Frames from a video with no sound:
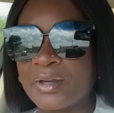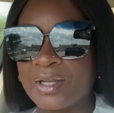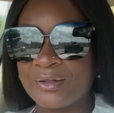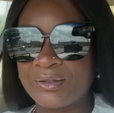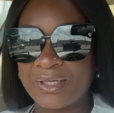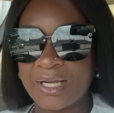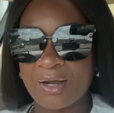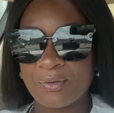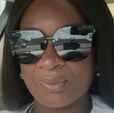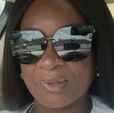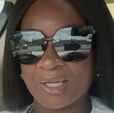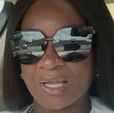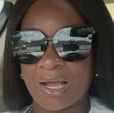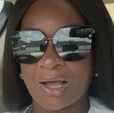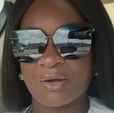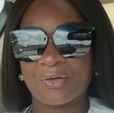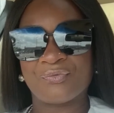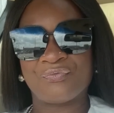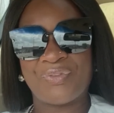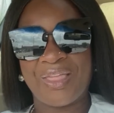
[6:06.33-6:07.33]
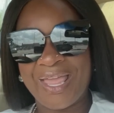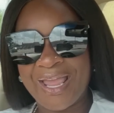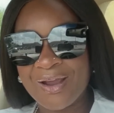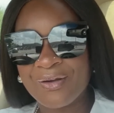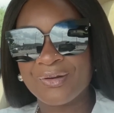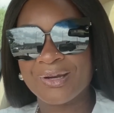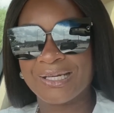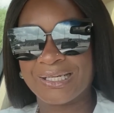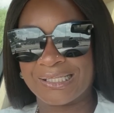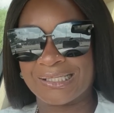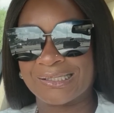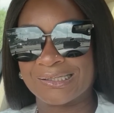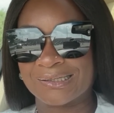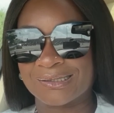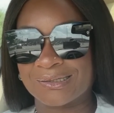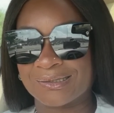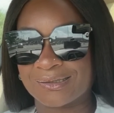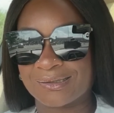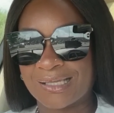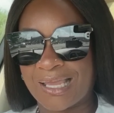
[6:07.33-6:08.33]
there we go. There it
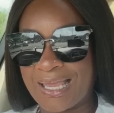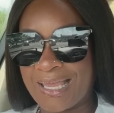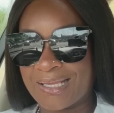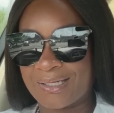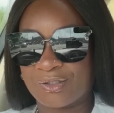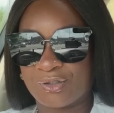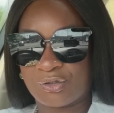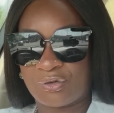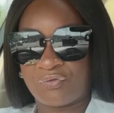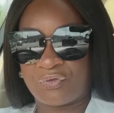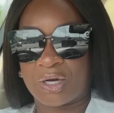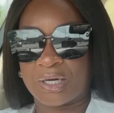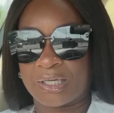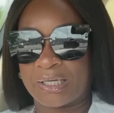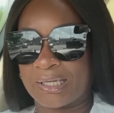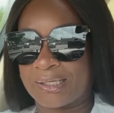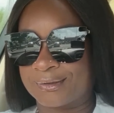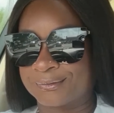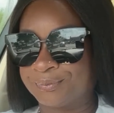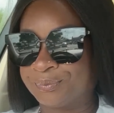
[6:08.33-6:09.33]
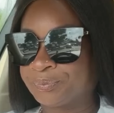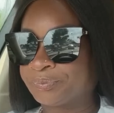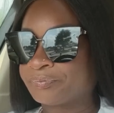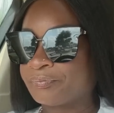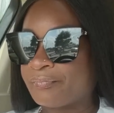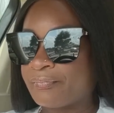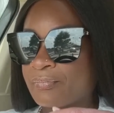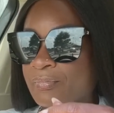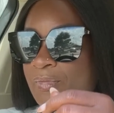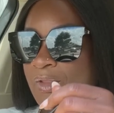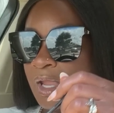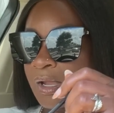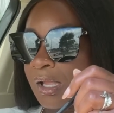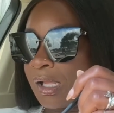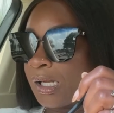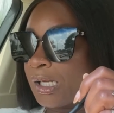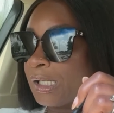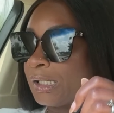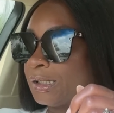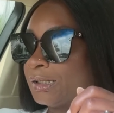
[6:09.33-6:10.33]
is. I had it too far down.
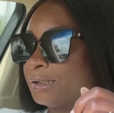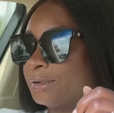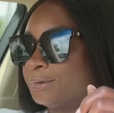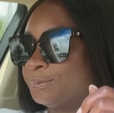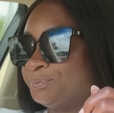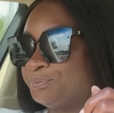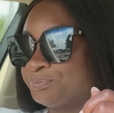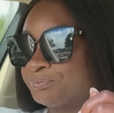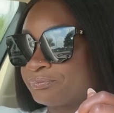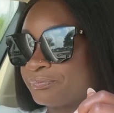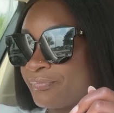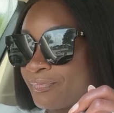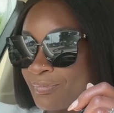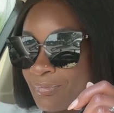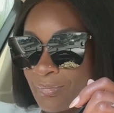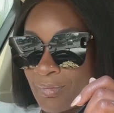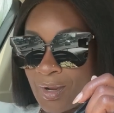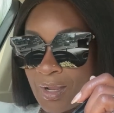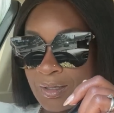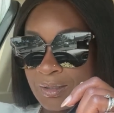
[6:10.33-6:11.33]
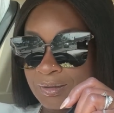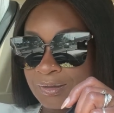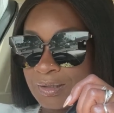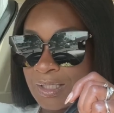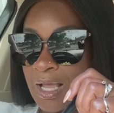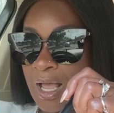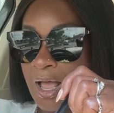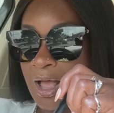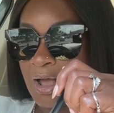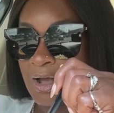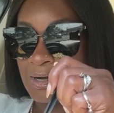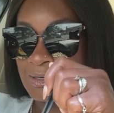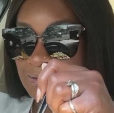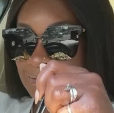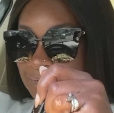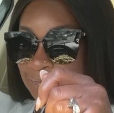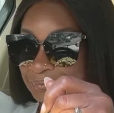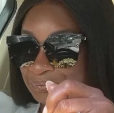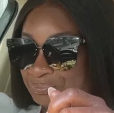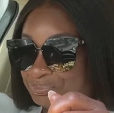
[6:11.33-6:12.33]
Um,
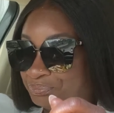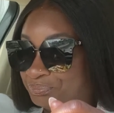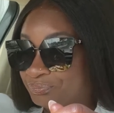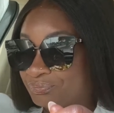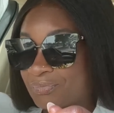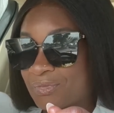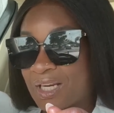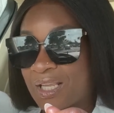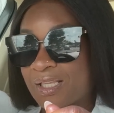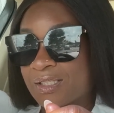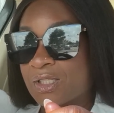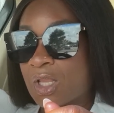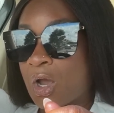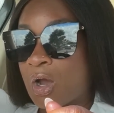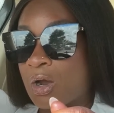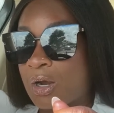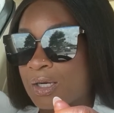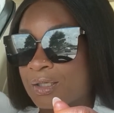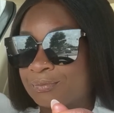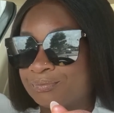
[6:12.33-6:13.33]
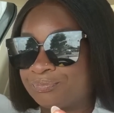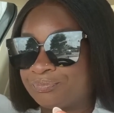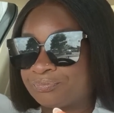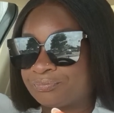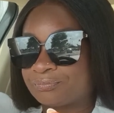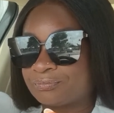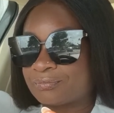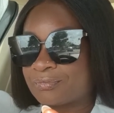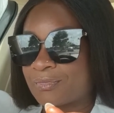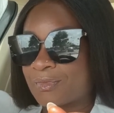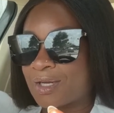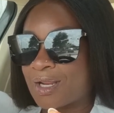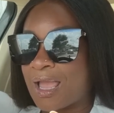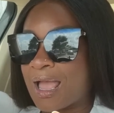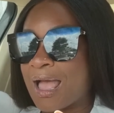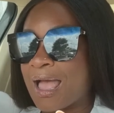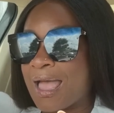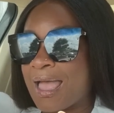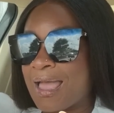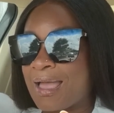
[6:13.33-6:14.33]
y'all, it's hard.
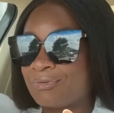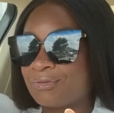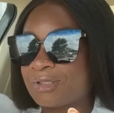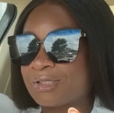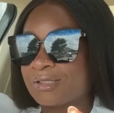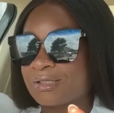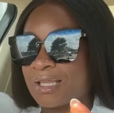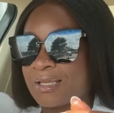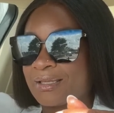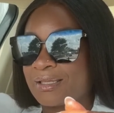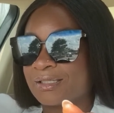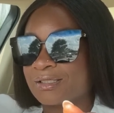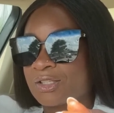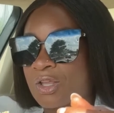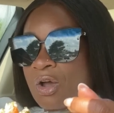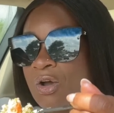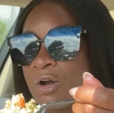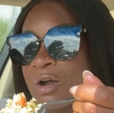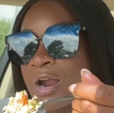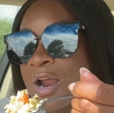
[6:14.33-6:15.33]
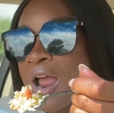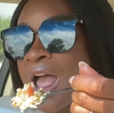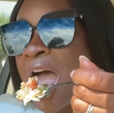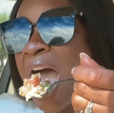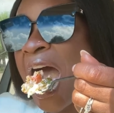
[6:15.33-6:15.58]
I have to say, it's hard.